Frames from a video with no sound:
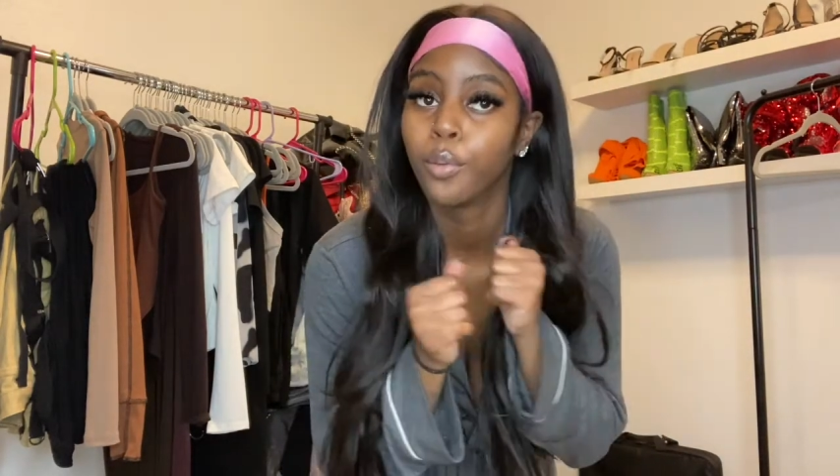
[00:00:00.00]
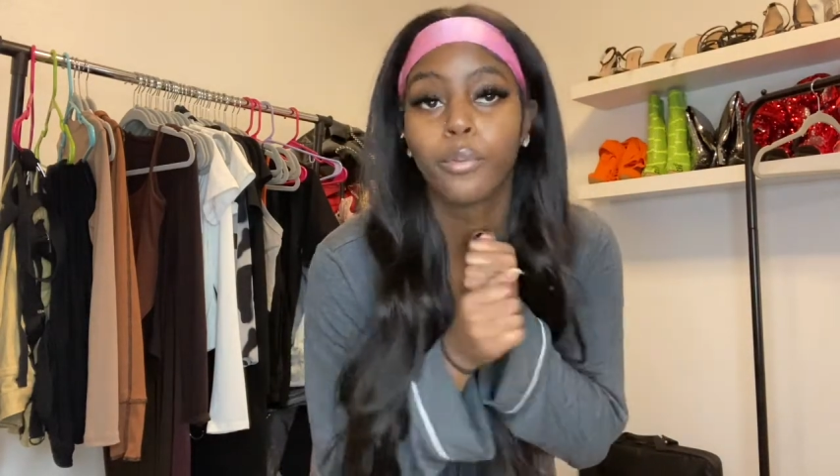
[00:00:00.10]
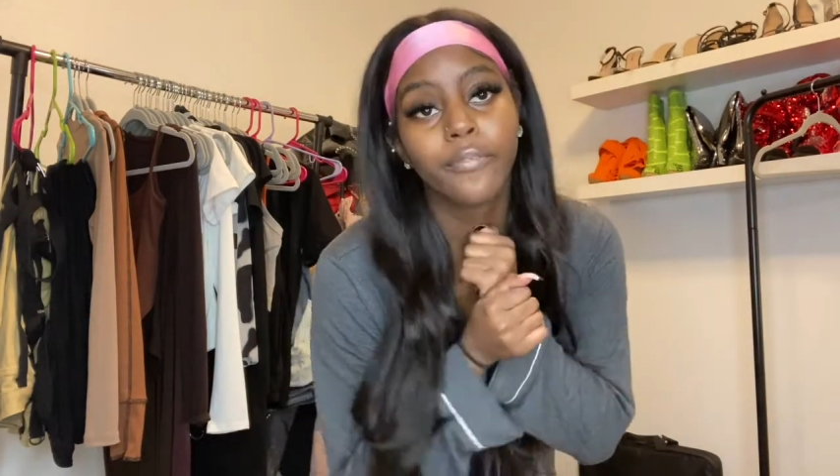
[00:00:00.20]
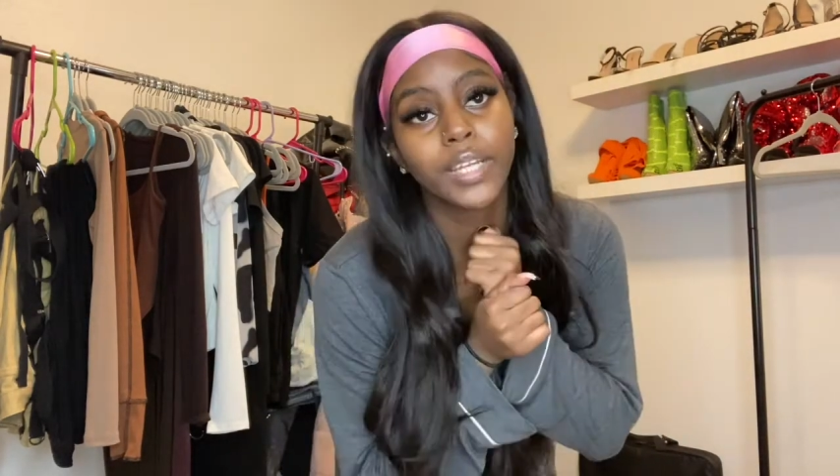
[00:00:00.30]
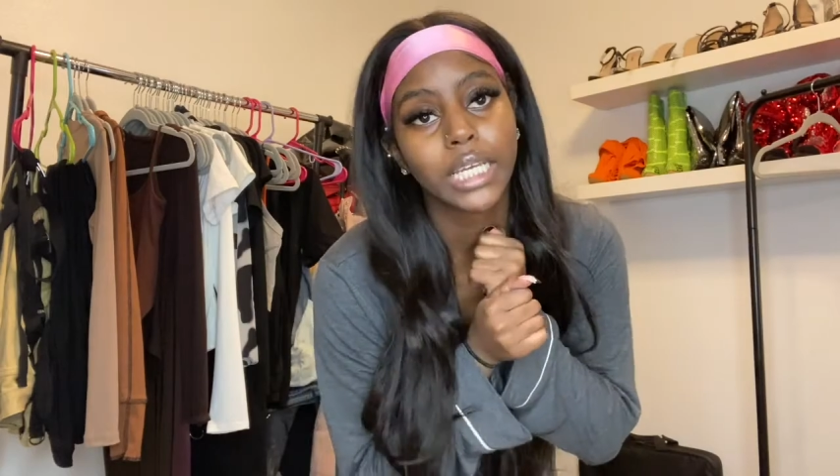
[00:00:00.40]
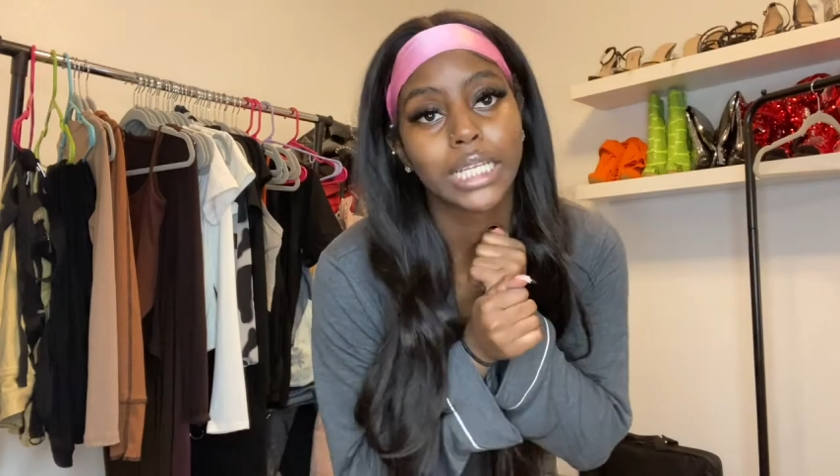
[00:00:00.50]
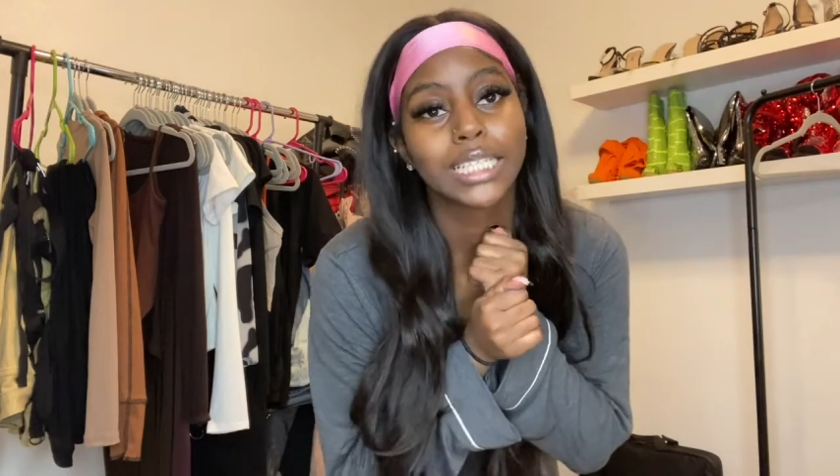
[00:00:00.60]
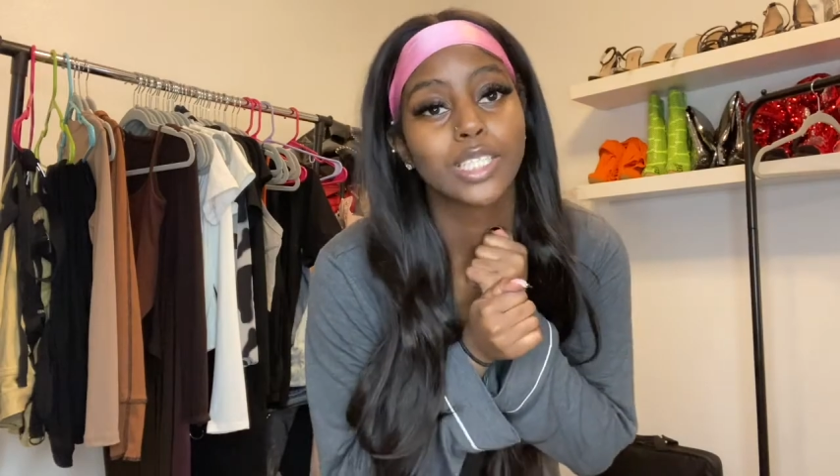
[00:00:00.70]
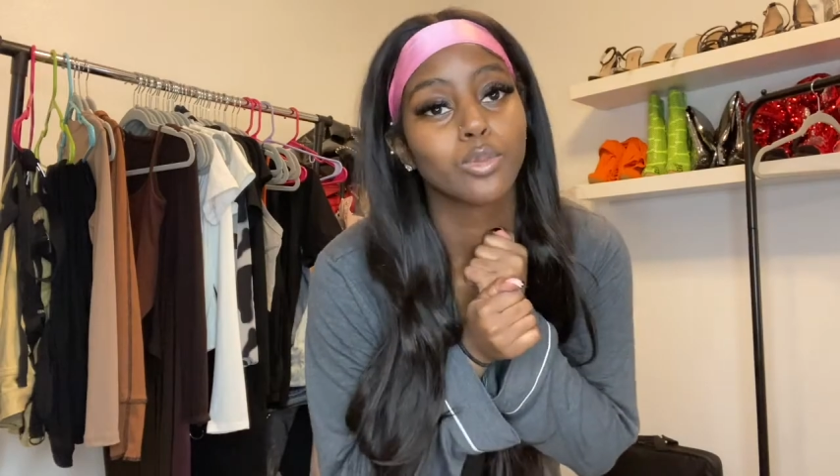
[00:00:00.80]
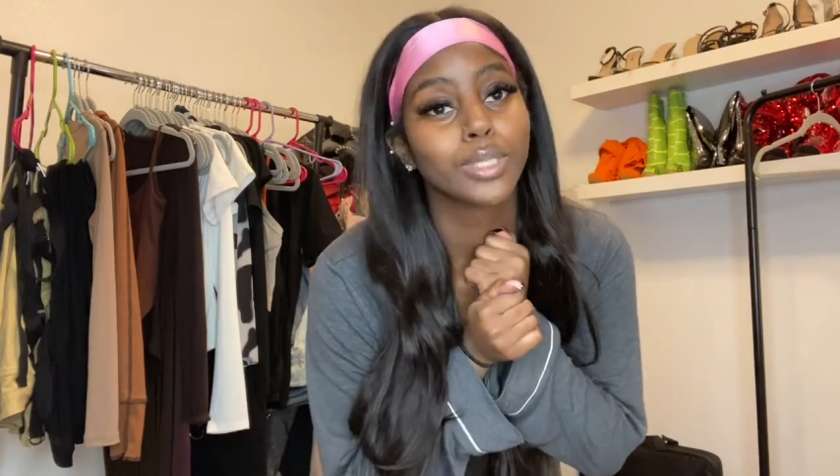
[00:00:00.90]
we finna get
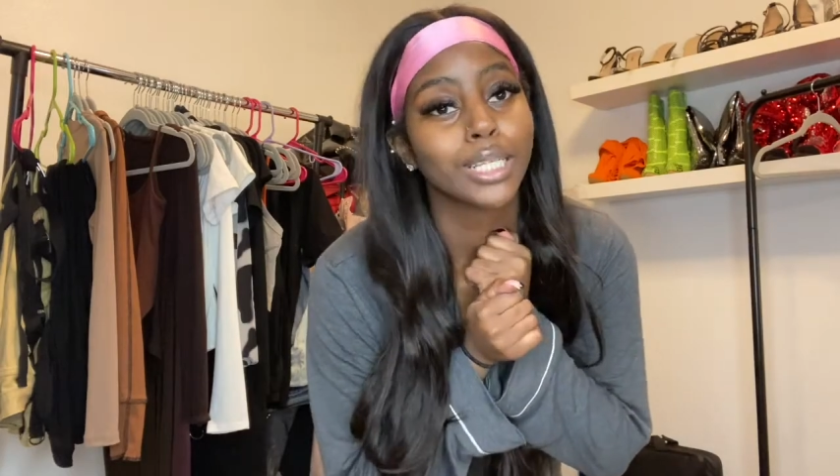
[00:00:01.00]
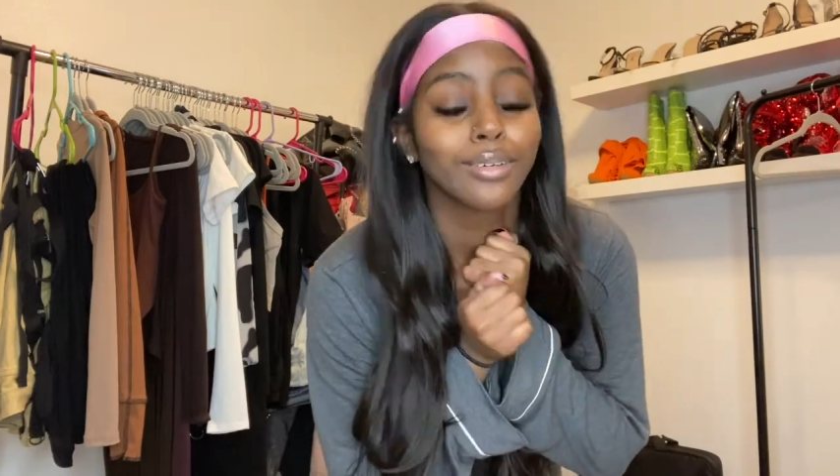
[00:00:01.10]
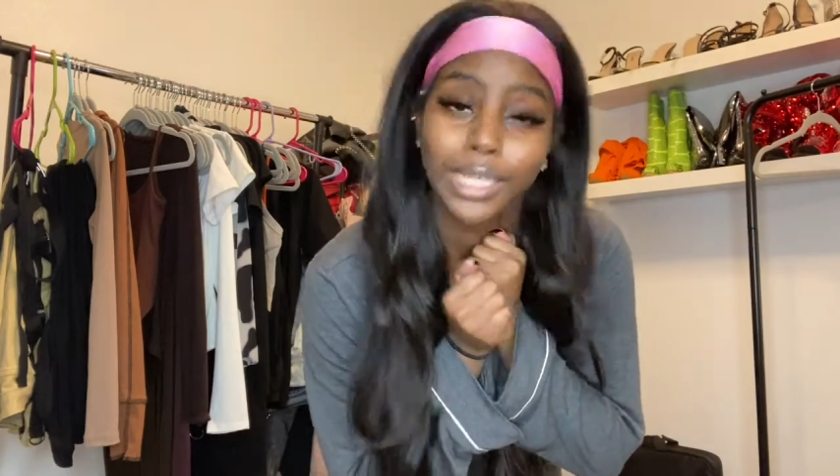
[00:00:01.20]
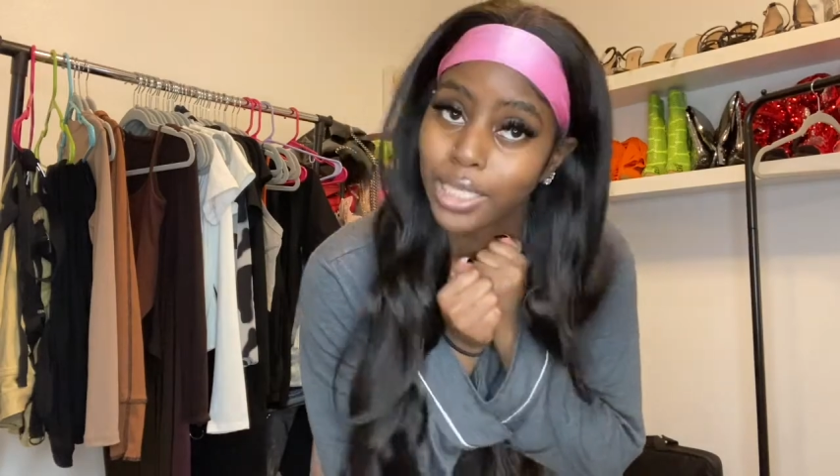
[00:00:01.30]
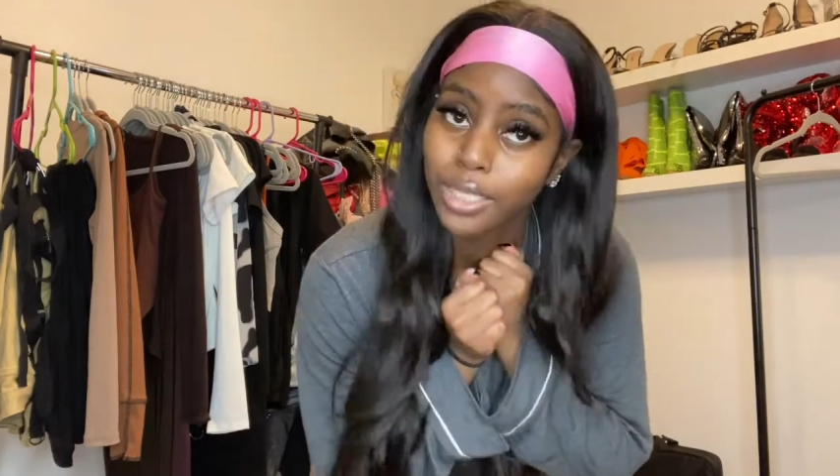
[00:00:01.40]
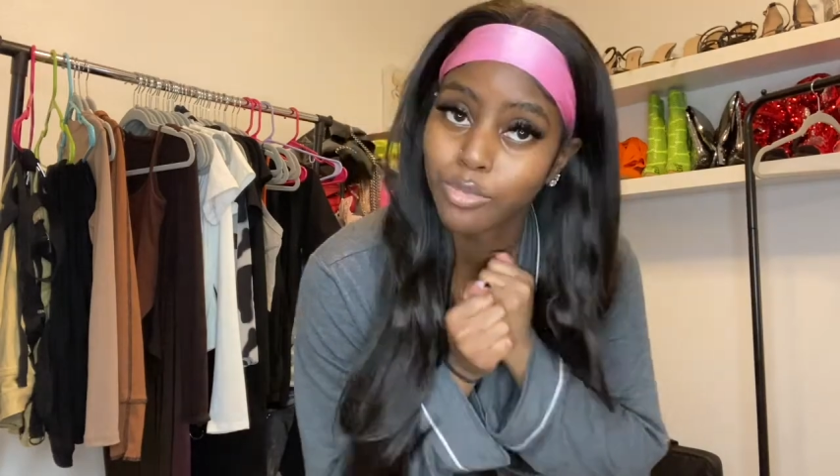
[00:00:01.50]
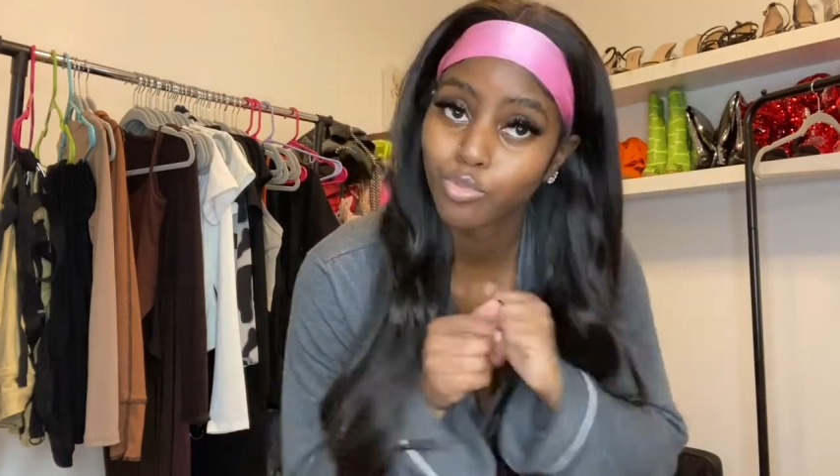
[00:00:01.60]
into it, okay?